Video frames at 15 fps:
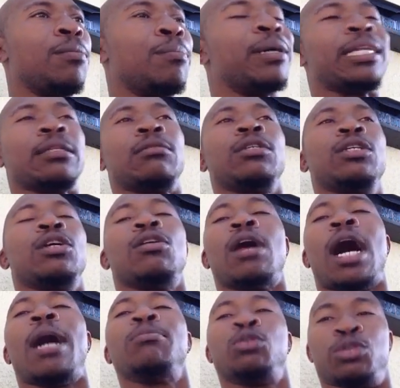But, you know,
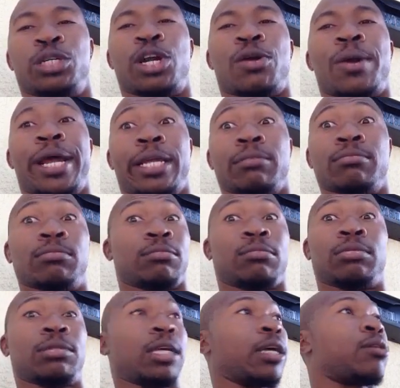I'm doing all right.
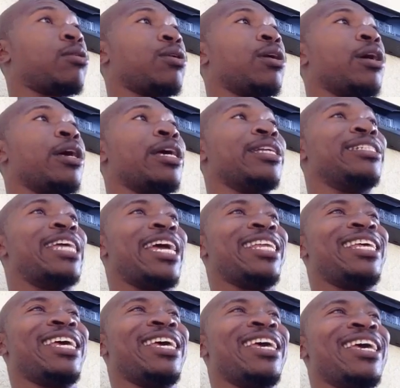It's like,
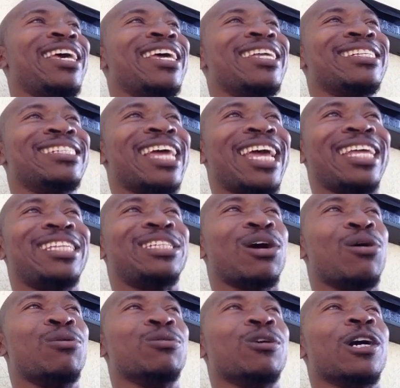they
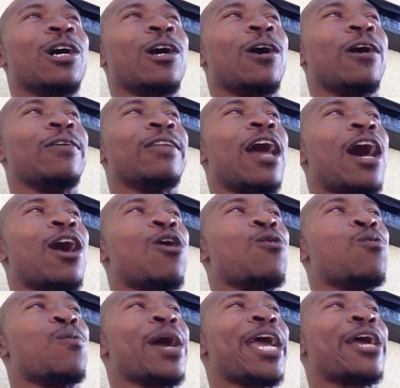don't, not
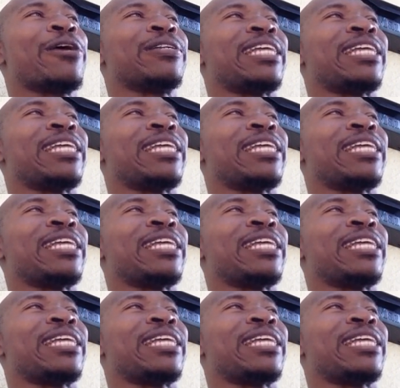aware